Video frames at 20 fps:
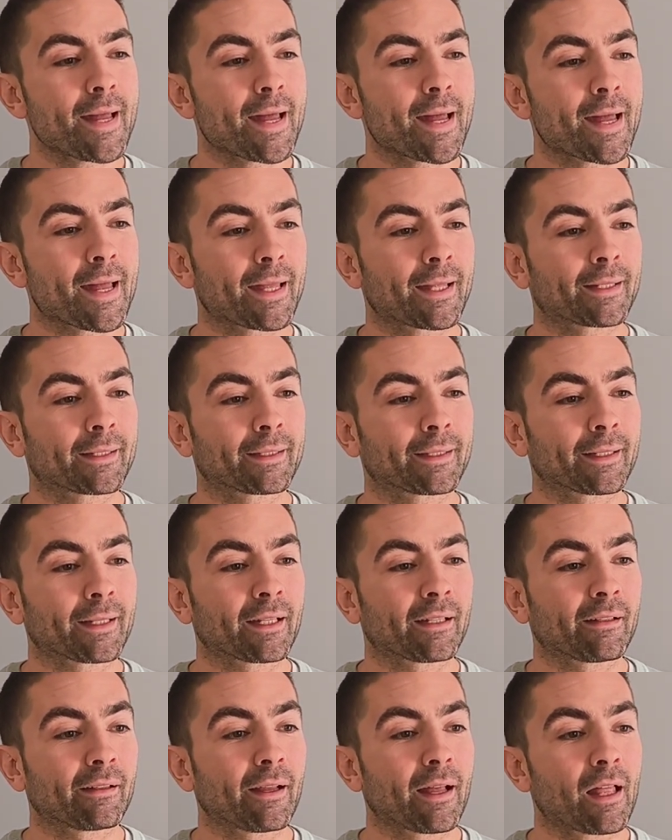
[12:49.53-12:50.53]

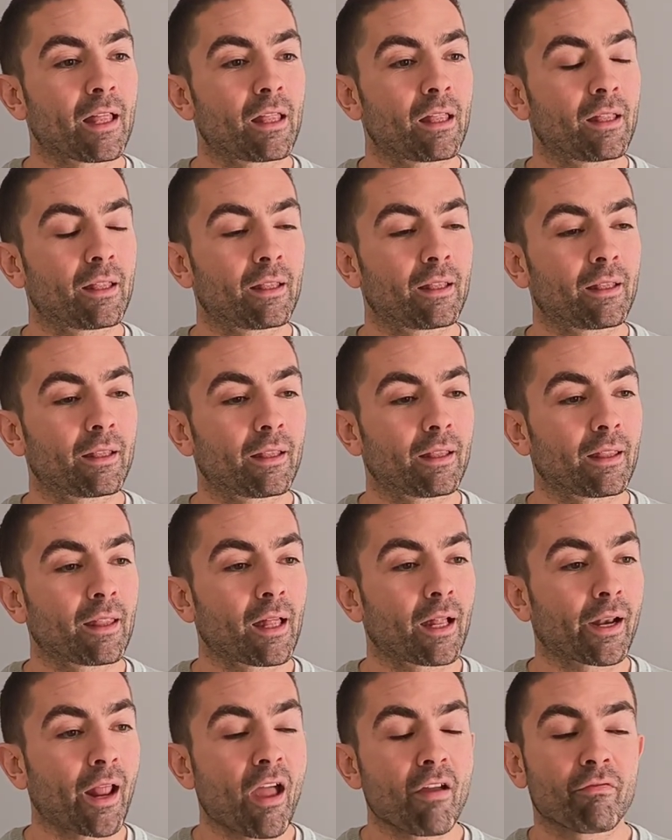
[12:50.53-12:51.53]
And,
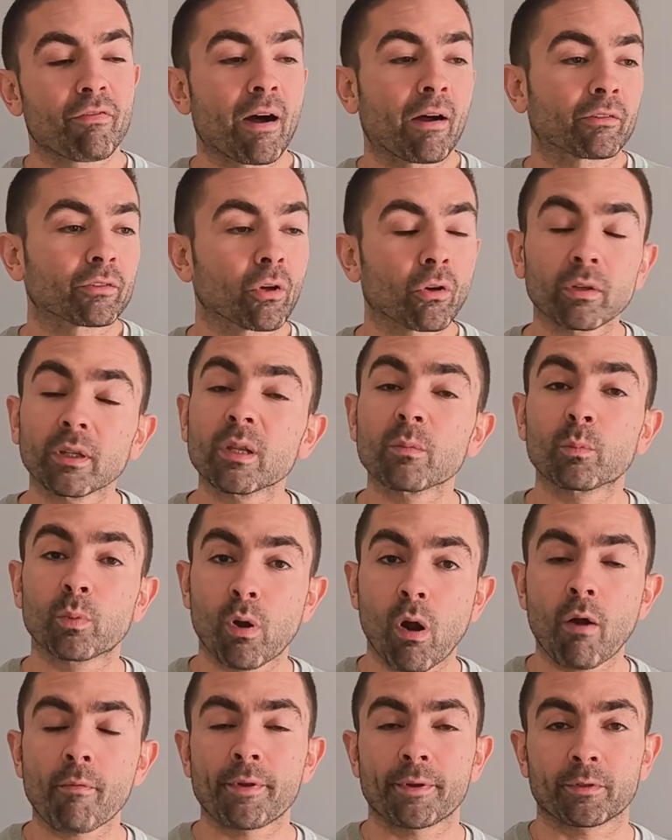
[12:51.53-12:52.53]
and I found only
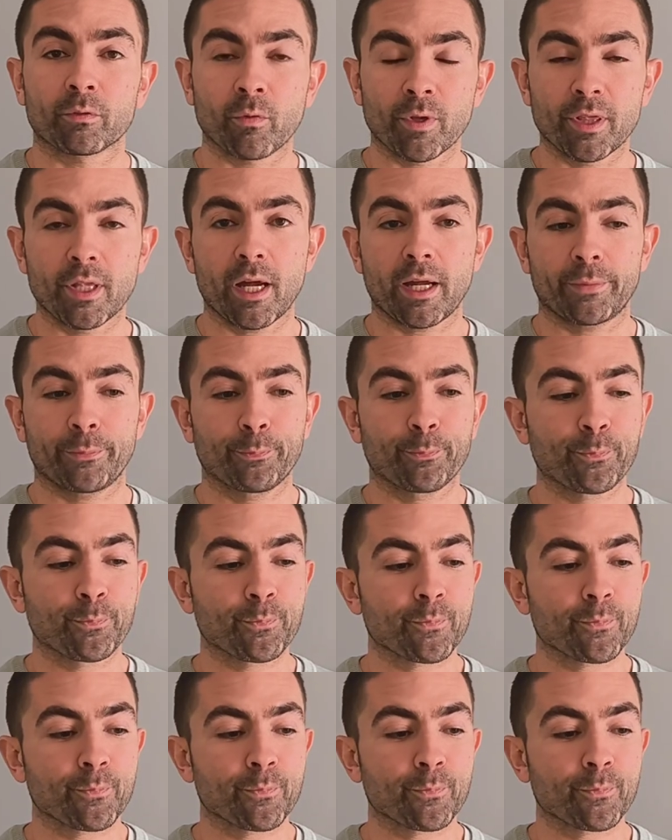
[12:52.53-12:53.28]
problems with that.